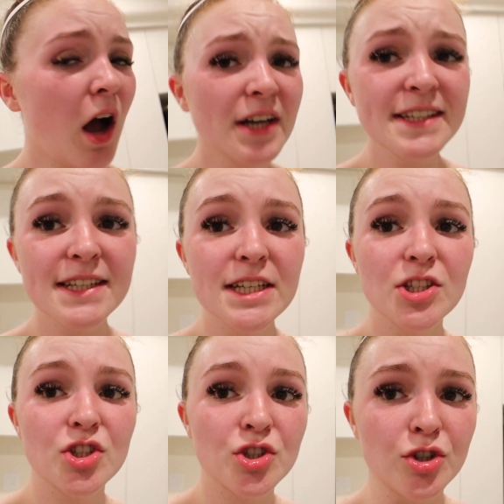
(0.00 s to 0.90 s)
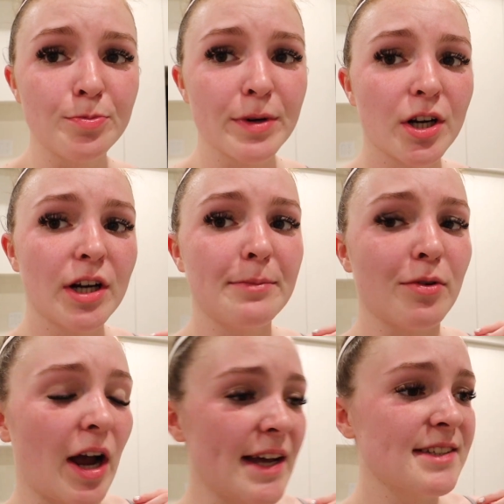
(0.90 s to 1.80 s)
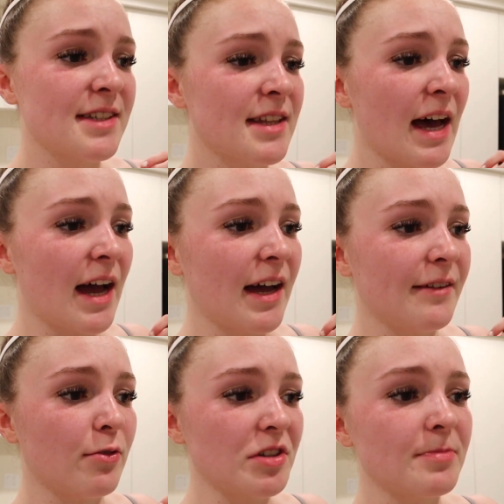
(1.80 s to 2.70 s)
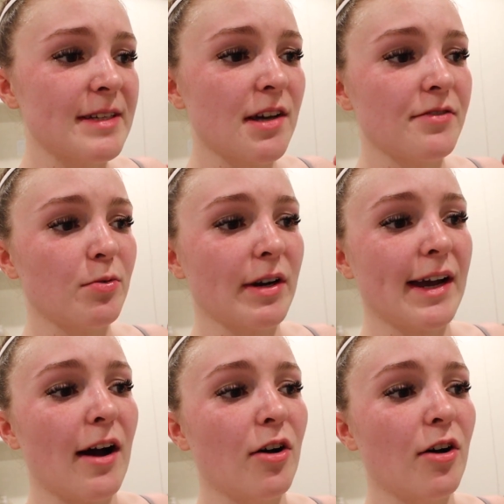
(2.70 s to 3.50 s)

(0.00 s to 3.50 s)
honestly super impressed that I forced myself to work